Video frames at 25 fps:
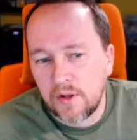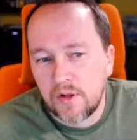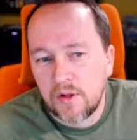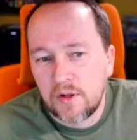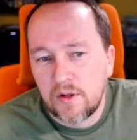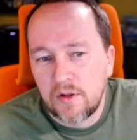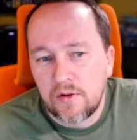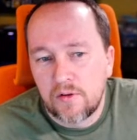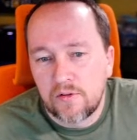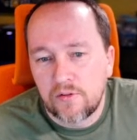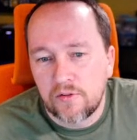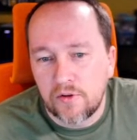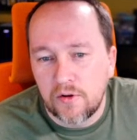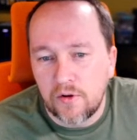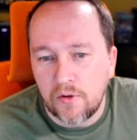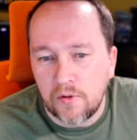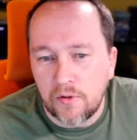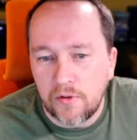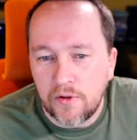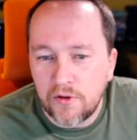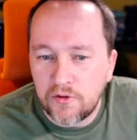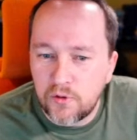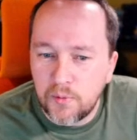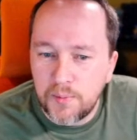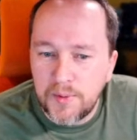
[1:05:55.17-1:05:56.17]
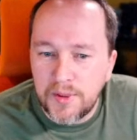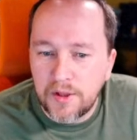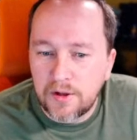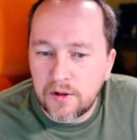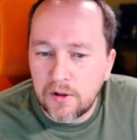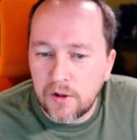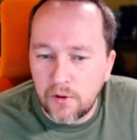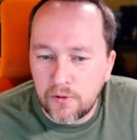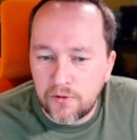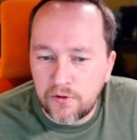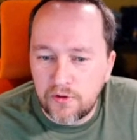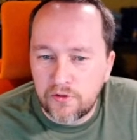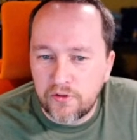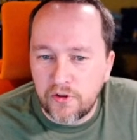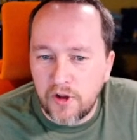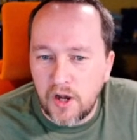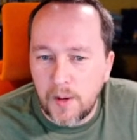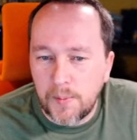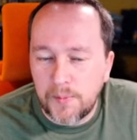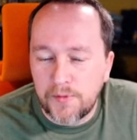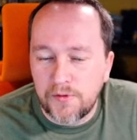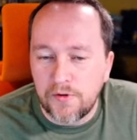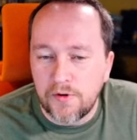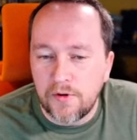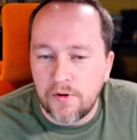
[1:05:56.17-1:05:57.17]
So this would be the closest
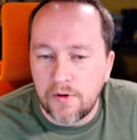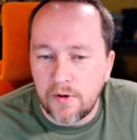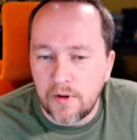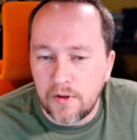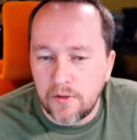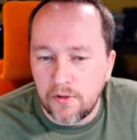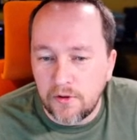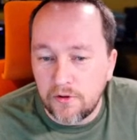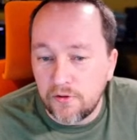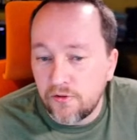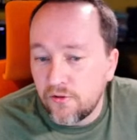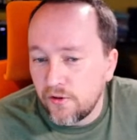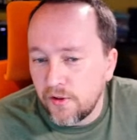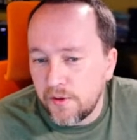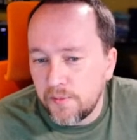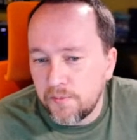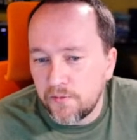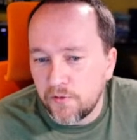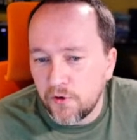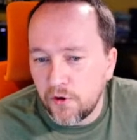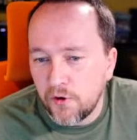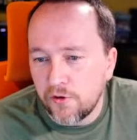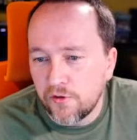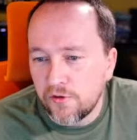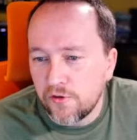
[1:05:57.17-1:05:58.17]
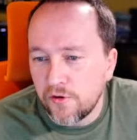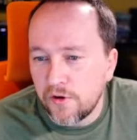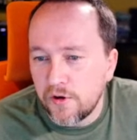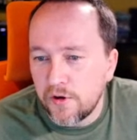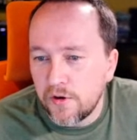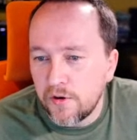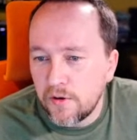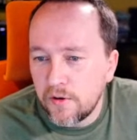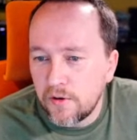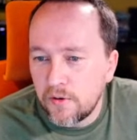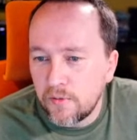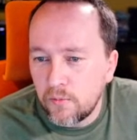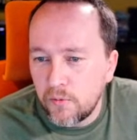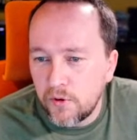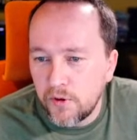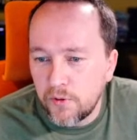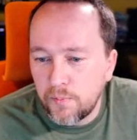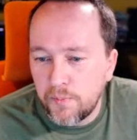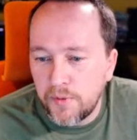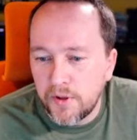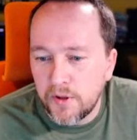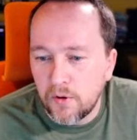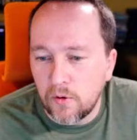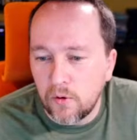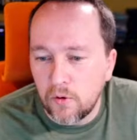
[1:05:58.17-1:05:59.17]
option, the slim version with
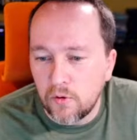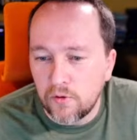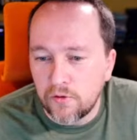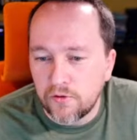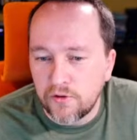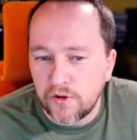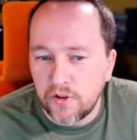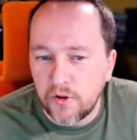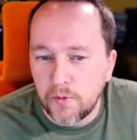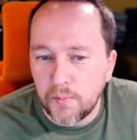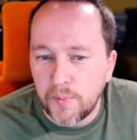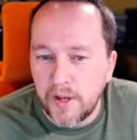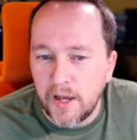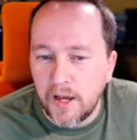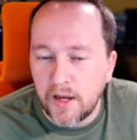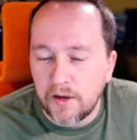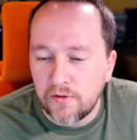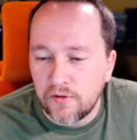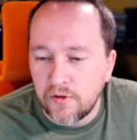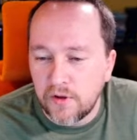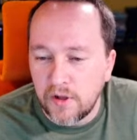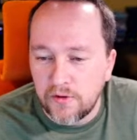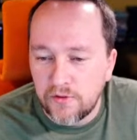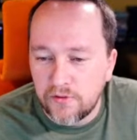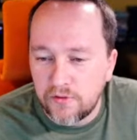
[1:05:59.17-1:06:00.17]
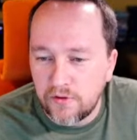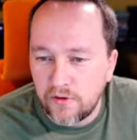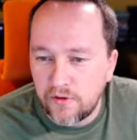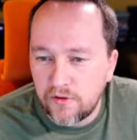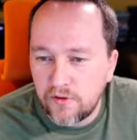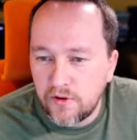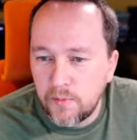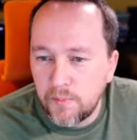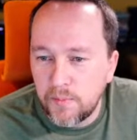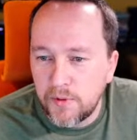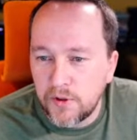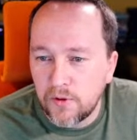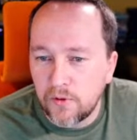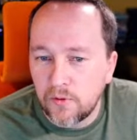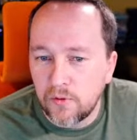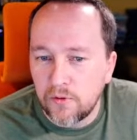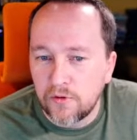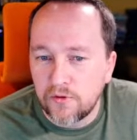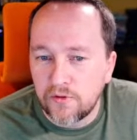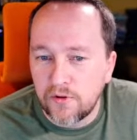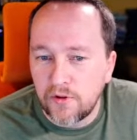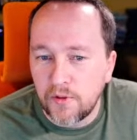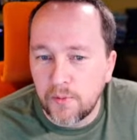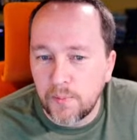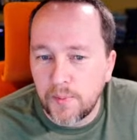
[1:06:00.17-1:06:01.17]
bit holders on the back. So you got 16 bit
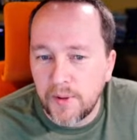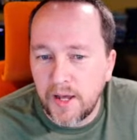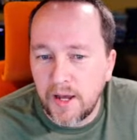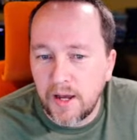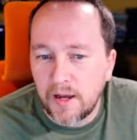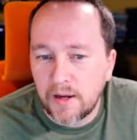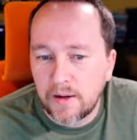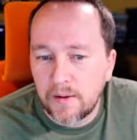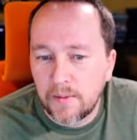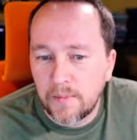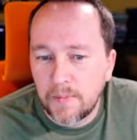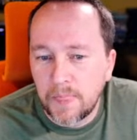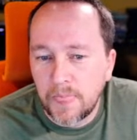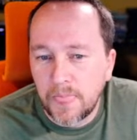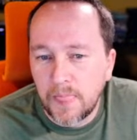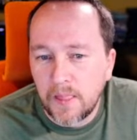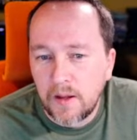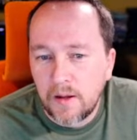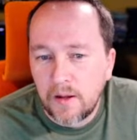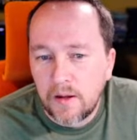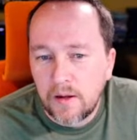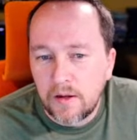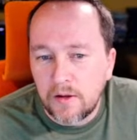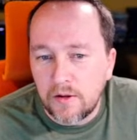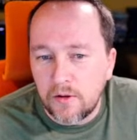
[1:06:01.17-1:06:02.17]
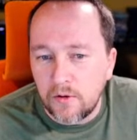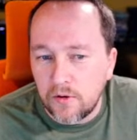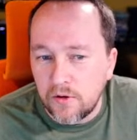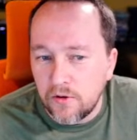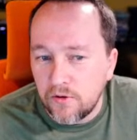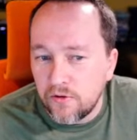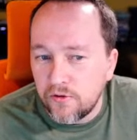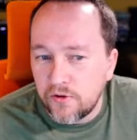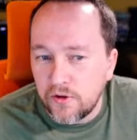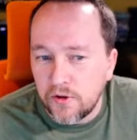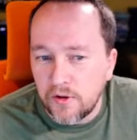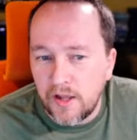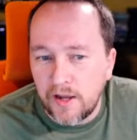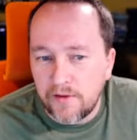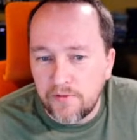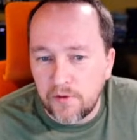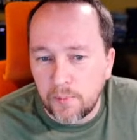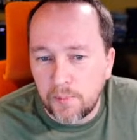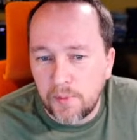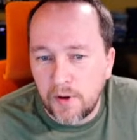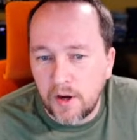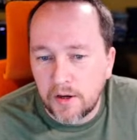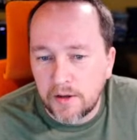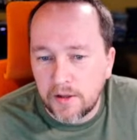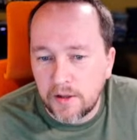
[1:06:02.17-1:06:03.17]
holders on the back. You can still have your
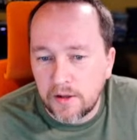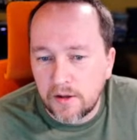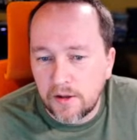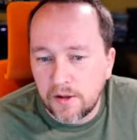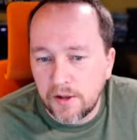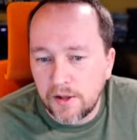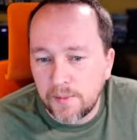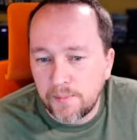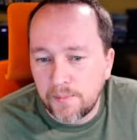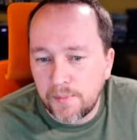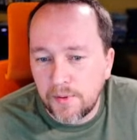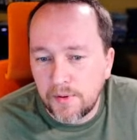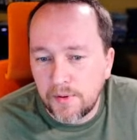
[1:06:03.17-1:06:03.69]
pocket clip.